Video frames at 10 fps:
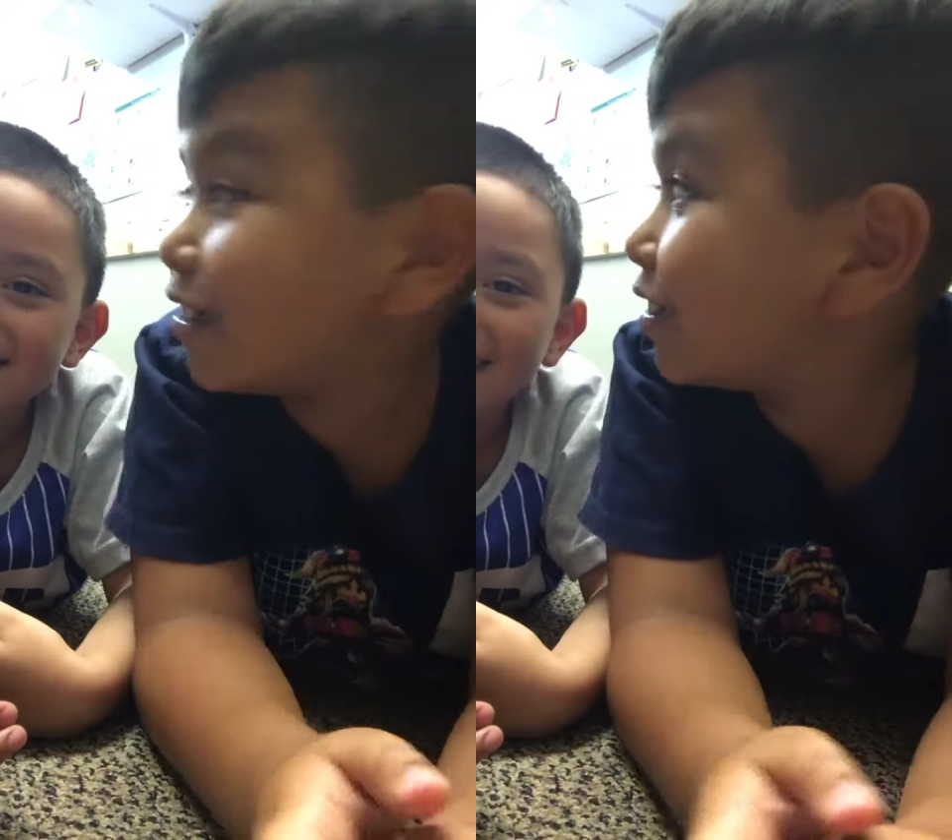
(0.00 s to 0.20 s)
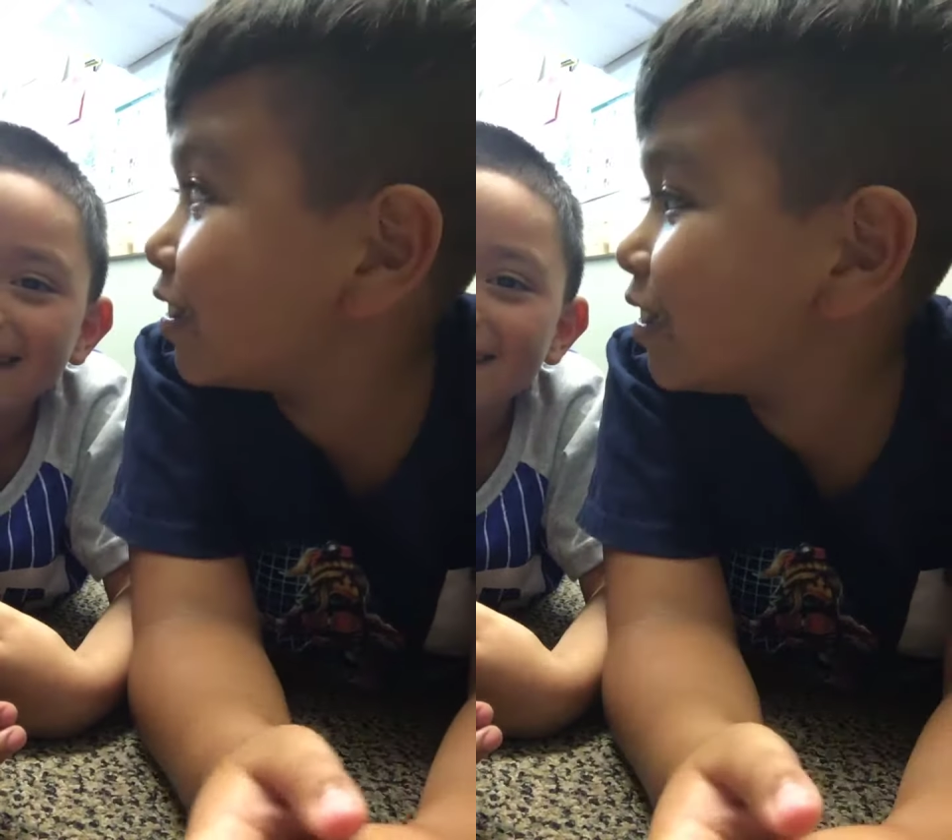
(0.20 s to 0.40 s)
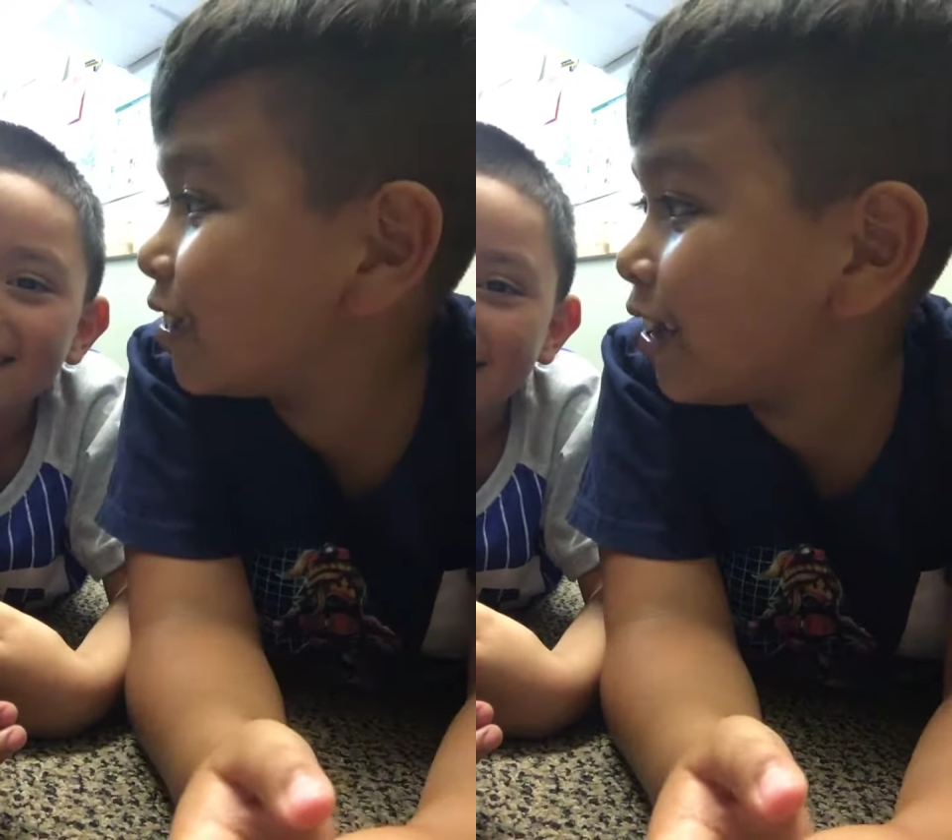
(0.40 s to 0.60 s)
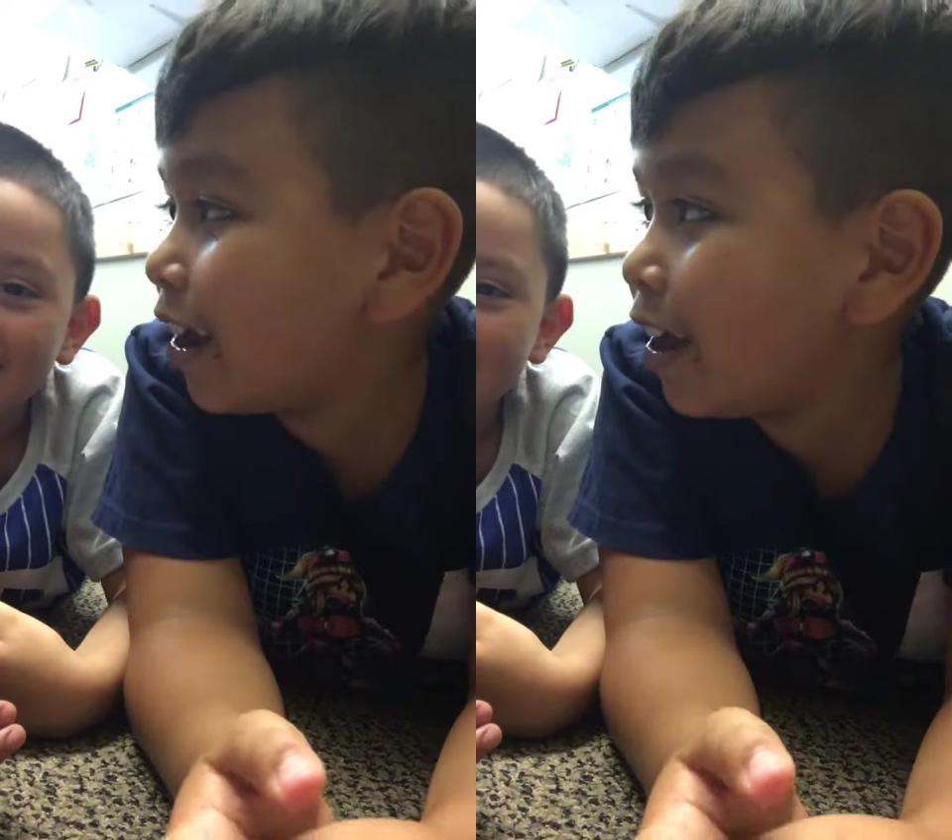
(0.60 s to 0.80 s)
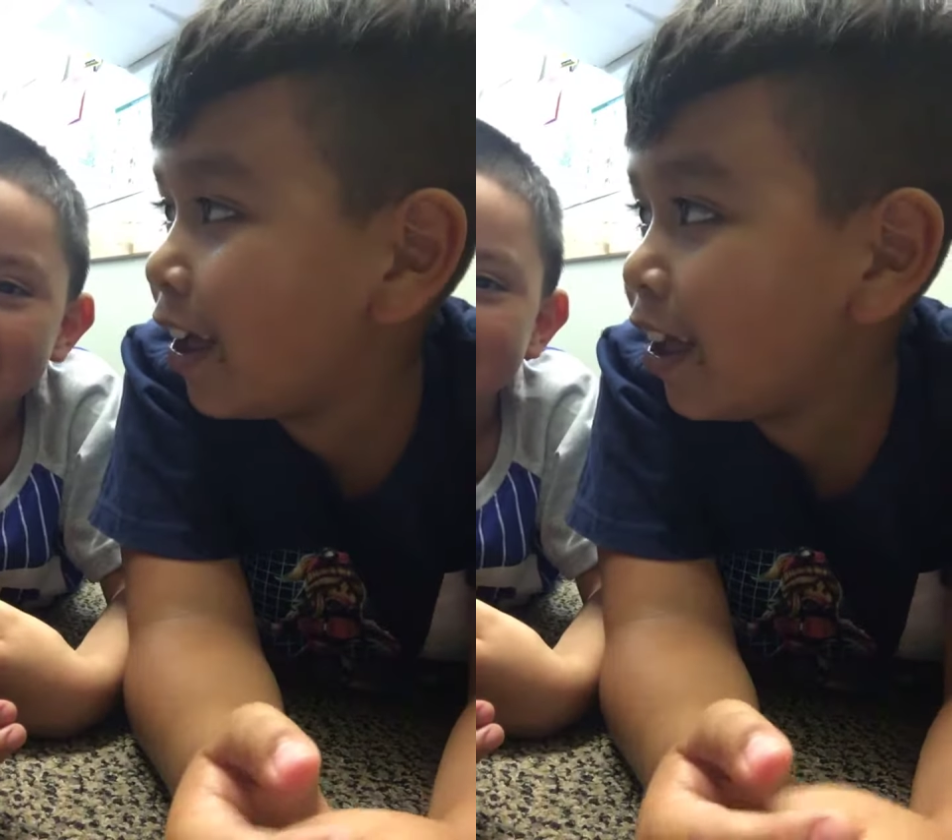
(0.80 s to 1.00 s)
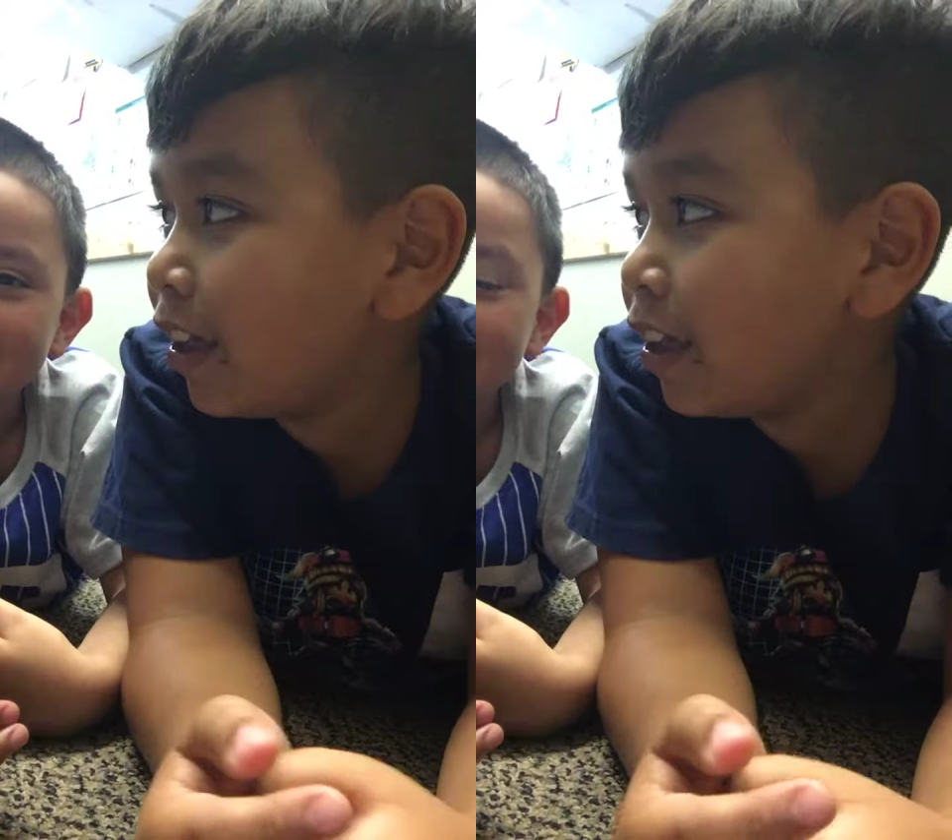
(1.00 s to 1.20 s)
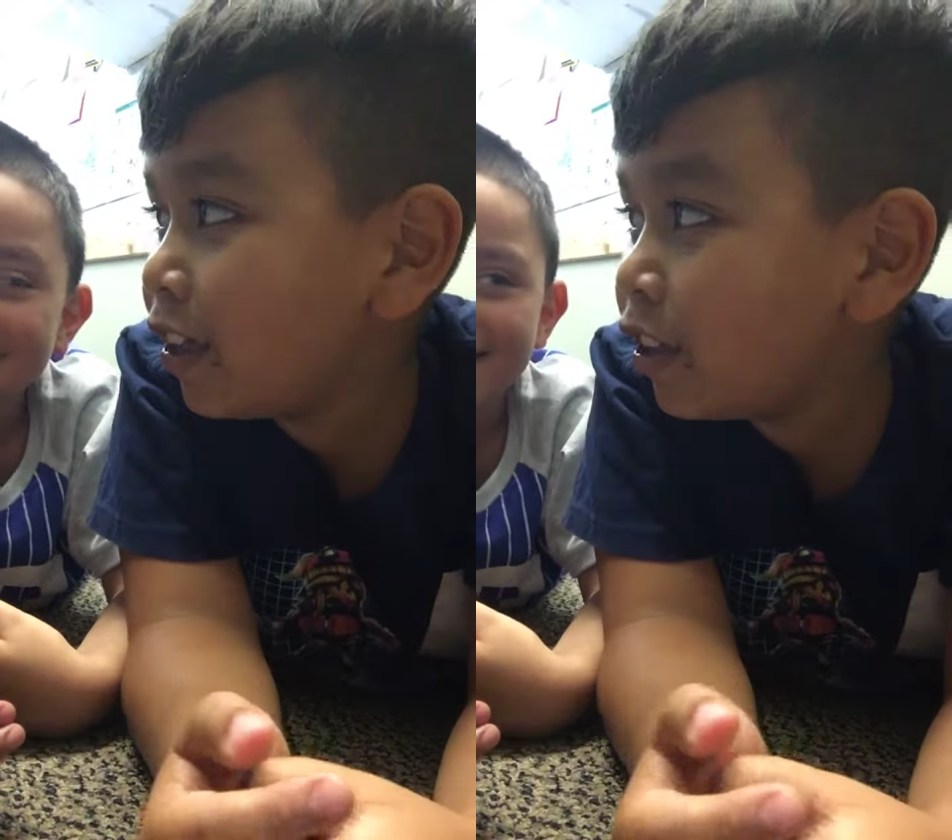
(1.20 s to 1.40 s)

wanna watch?